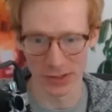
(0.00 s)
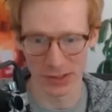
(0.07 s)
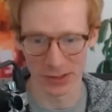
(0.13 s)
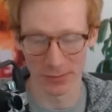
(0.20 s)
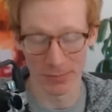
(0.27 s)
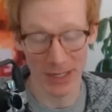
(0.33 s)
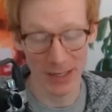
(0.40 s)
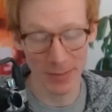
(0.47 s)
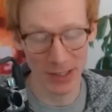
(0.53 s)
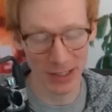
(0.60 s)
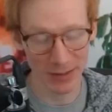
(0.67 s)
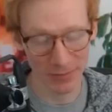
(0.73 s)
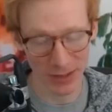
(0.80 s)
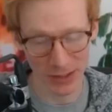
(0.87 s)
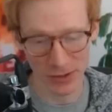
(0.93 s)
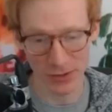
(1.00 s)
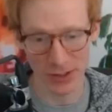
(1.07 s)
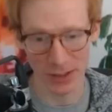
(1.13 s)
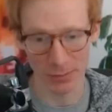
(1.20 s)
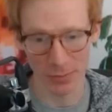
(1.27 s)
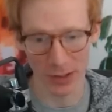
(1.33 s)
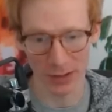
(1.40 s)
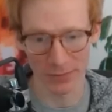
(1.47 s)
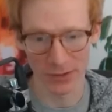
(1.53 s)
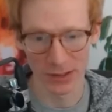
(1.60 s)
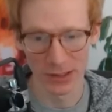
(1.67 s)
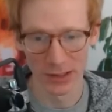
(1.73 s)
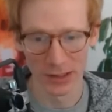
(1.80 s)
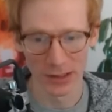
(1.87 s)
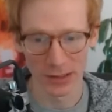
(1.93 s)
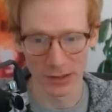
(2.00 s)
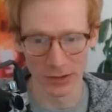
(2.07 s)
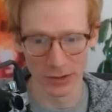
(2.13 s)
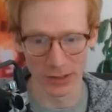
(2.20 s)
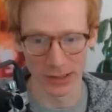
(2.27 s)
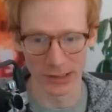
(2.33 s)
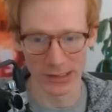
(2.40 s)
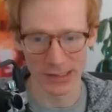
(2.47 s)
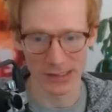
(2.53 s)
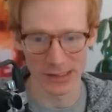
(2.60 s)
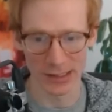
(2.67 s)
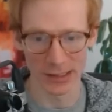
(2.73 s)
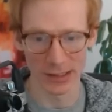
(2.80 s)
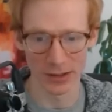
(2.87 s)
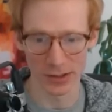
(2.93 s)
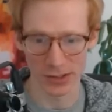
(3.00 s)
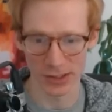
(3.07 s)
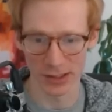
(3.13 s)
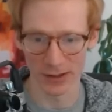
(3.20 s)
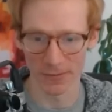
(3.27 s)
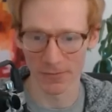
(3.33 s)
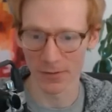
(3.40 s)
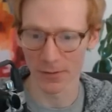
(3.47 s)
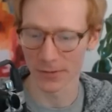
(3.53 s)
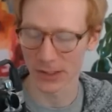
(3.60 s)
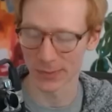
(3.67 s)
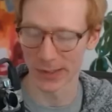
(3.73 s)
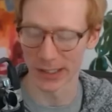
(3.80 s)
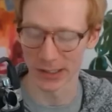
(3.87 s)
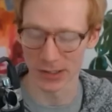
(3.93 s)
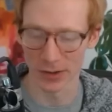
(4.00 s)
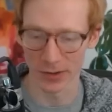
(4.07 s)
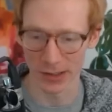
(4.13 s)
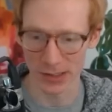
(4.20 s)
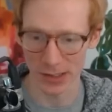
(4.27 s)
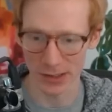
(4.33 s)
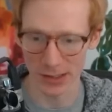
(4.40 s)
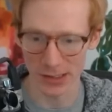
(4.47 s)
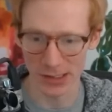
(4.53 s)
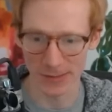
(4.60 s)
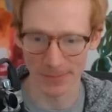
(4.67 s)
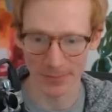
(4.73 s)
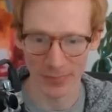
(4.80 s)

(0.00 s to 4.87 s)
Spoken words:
So maybe if they do get buffed, you could see yourself spending tokens on these.